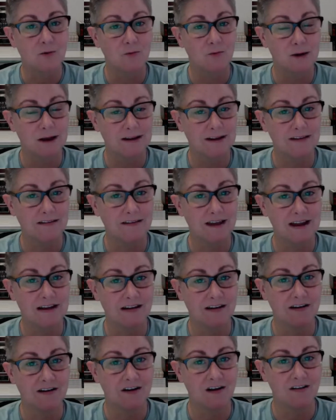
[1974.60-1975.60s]

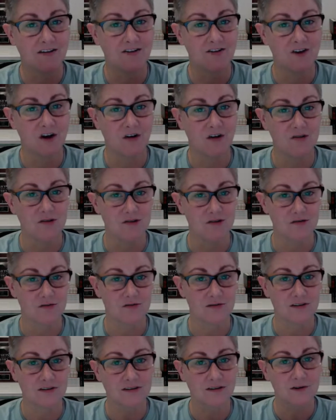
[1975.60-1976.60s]
regulated adult
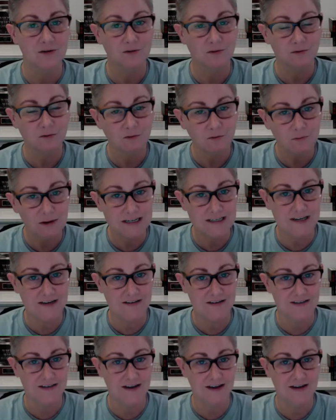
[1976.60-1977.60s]
use
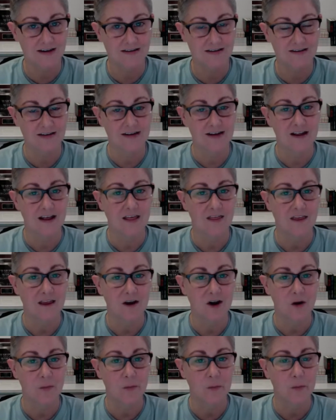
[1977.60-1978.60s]
retail sites.
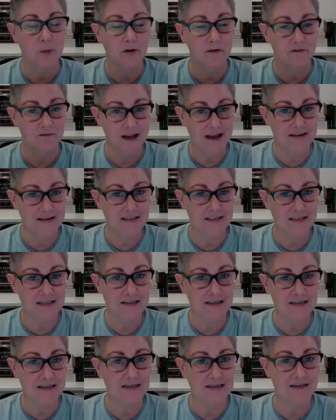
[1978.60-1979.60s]
They are
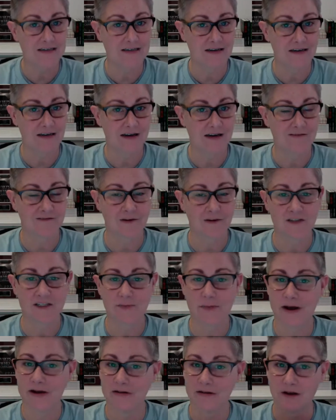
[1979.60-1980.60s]
preventing D C from
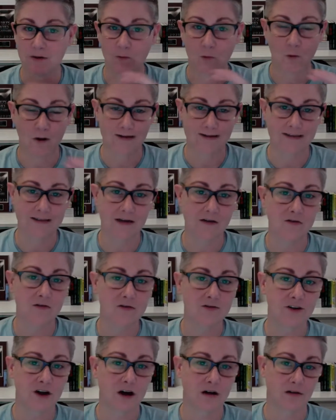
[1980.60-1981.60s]
spending one
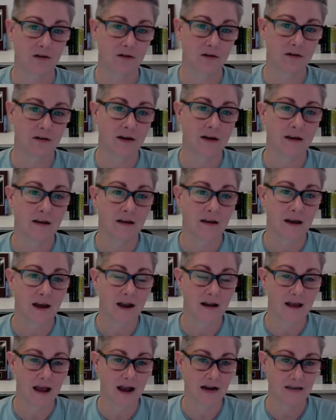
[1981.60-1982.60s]
single dollar
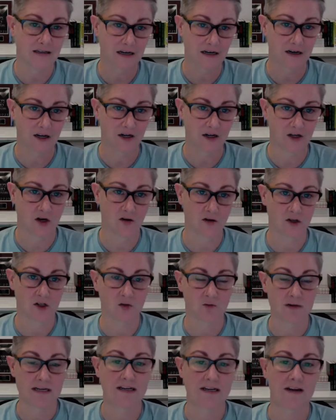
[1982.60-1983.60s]
enacting adult
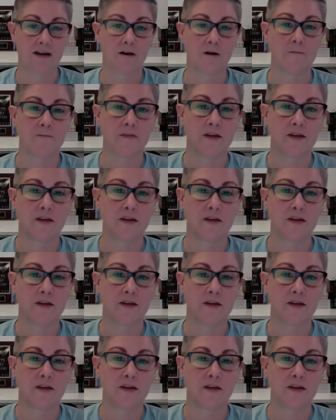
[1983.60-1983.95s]
use retail.